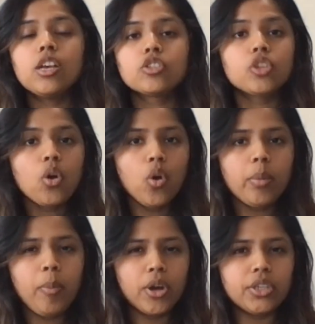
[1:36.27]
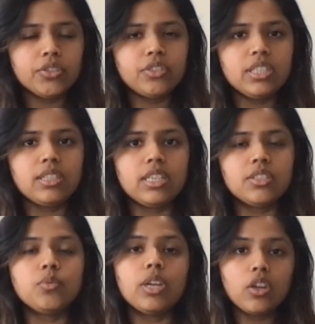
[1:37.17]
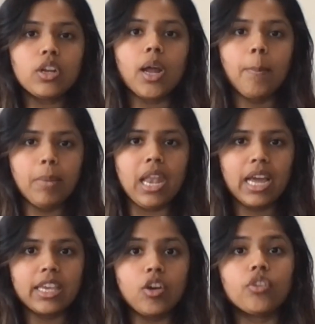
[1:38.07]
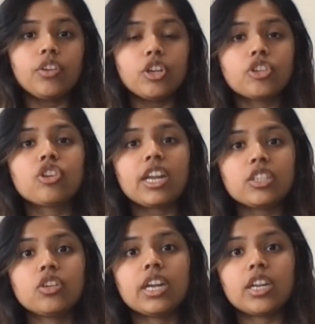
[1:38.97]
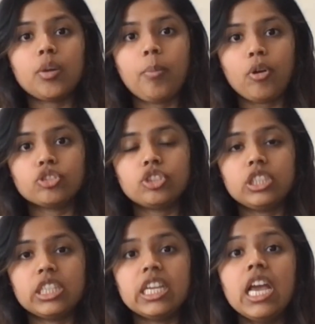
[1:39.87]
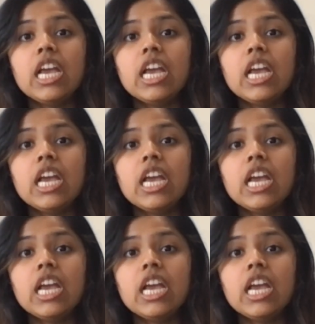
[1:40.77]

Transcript: So the whole point of this is when you're applying or when you're trying to get an opportunity,